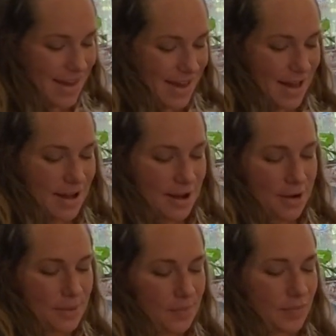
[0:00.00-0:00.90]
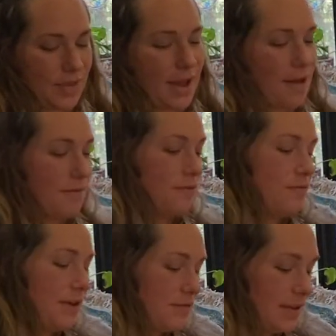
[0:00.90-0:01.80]
I have
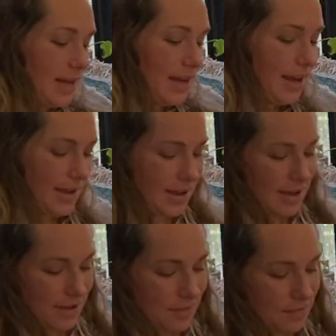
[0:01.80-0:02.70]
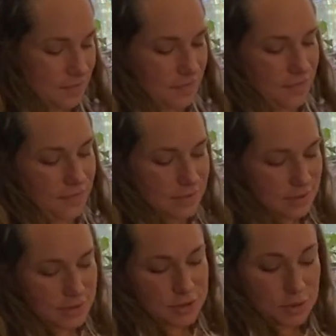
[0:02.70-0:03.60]
50
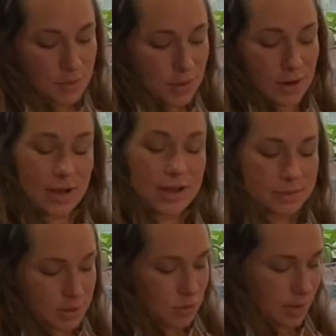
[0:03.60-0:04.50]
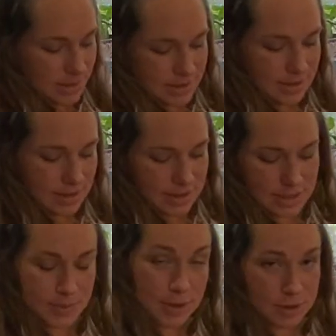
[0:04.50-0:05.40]
super absorbency
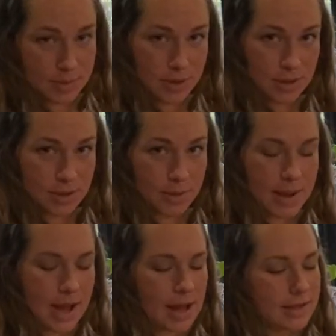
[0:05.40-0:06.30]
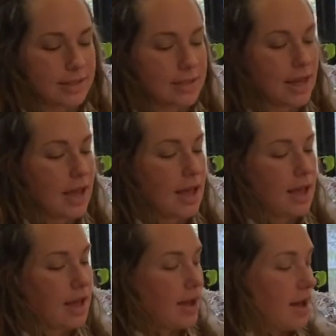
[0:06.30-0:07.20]
disposable underpads.
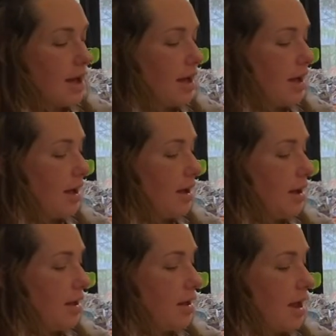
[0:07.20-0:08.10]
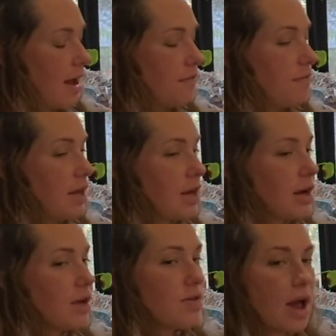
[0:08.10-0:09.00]
I
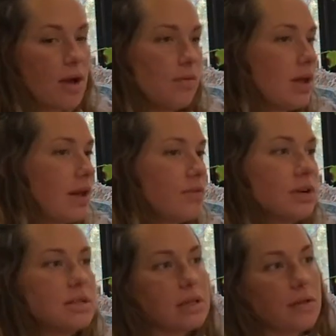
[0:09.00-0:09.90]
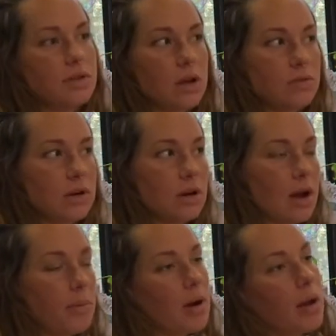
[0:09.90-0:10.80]
figure that whatever is left over,
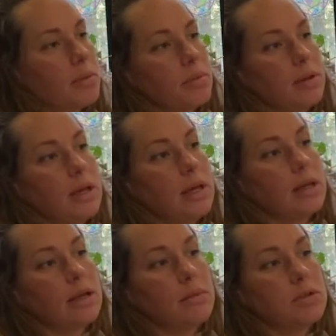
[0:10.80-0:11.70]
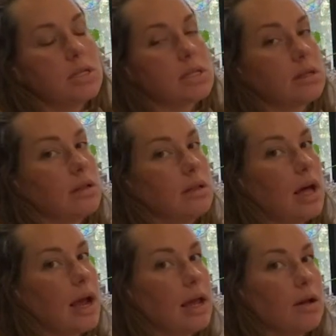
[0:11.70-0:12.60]
I'll probably end up just
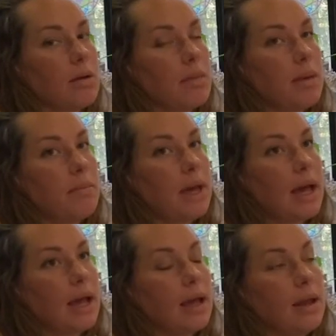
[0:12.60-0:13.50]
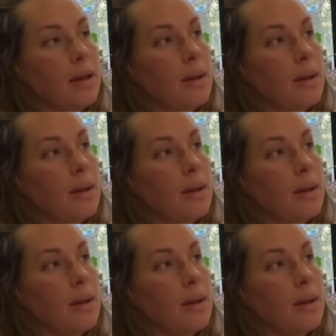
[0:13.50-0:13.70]
lying on my bed